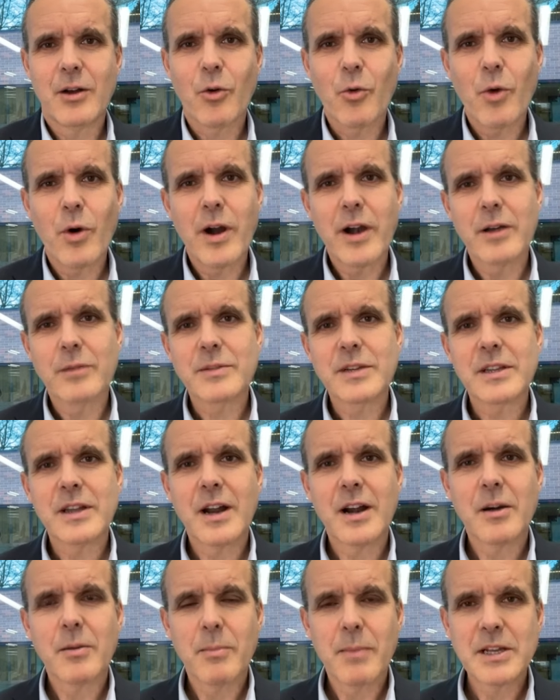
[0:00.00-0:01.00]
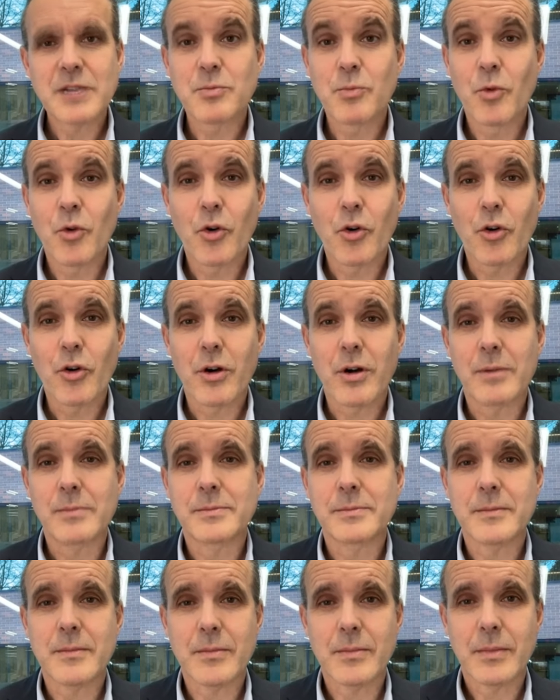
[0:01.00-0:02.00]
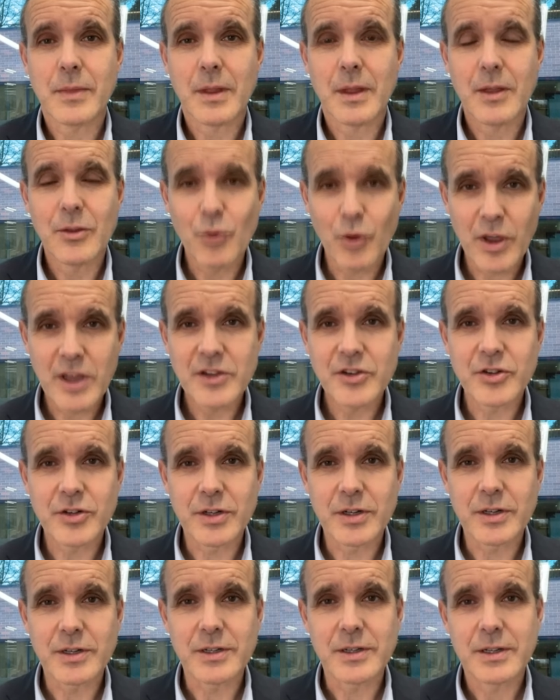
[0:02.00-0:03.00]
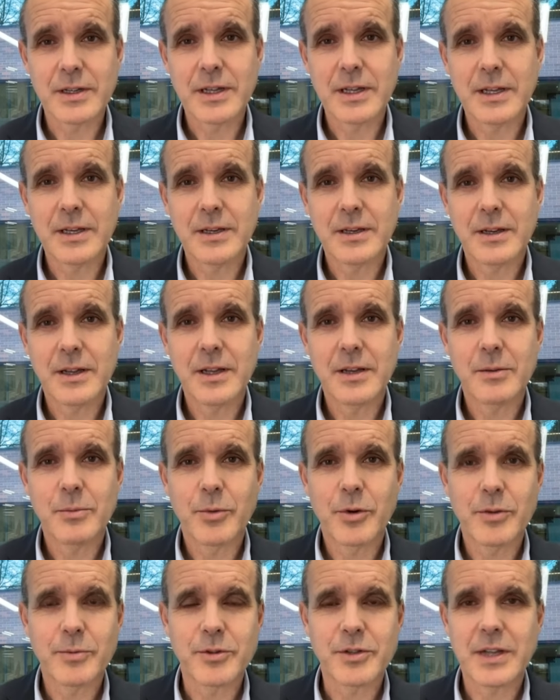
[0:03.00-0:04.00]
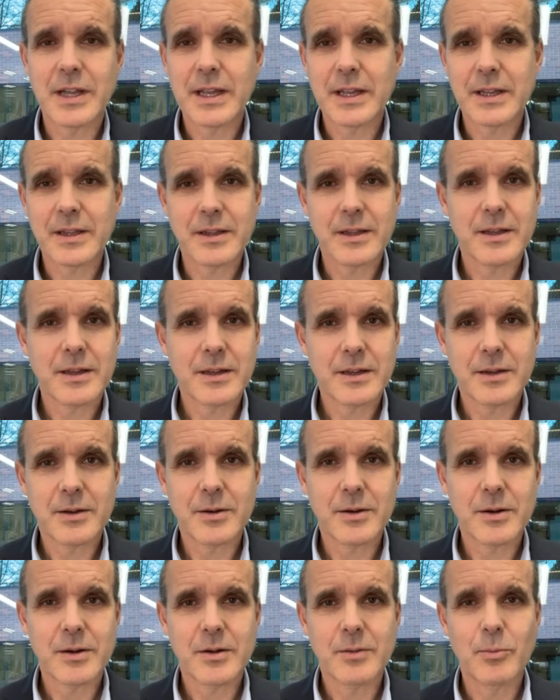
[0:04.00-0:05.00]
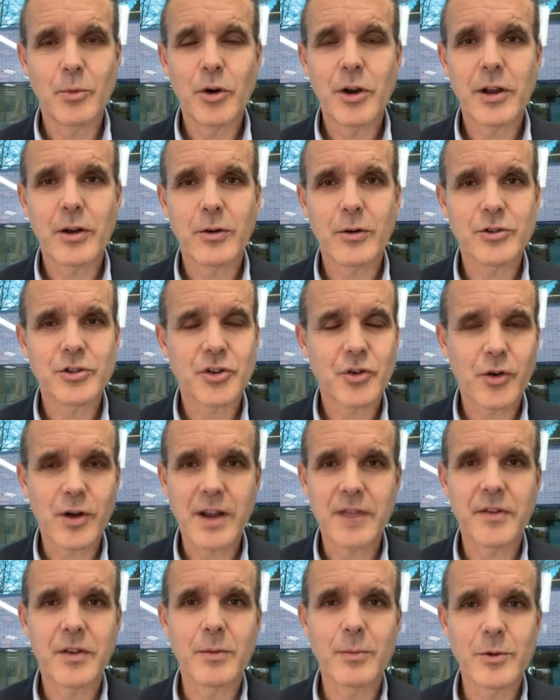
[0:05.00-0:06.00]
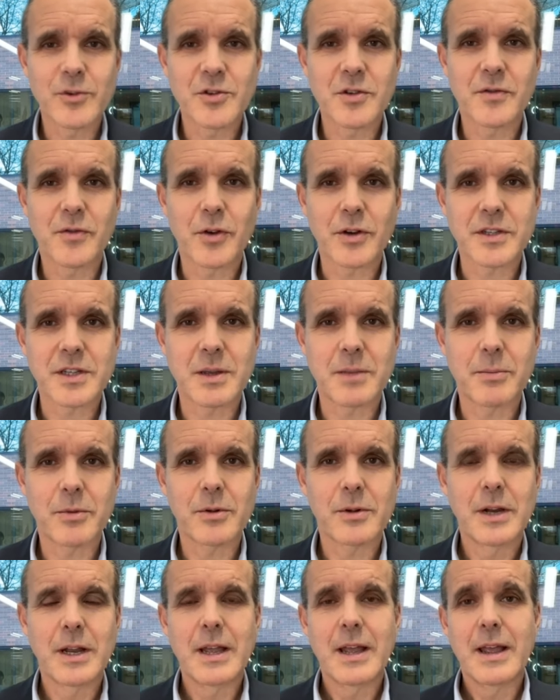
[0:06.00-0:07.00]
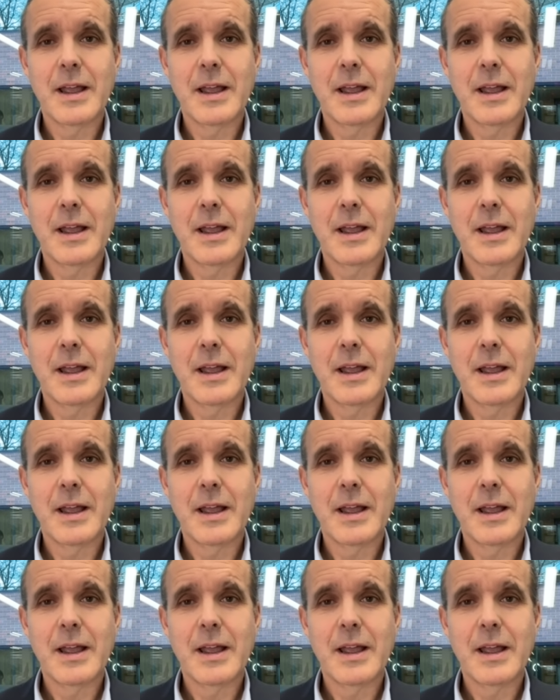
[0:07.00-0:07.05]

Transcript: aquariums that are much more educational in purpose, like the Monaco Oceanographic Museum, for example.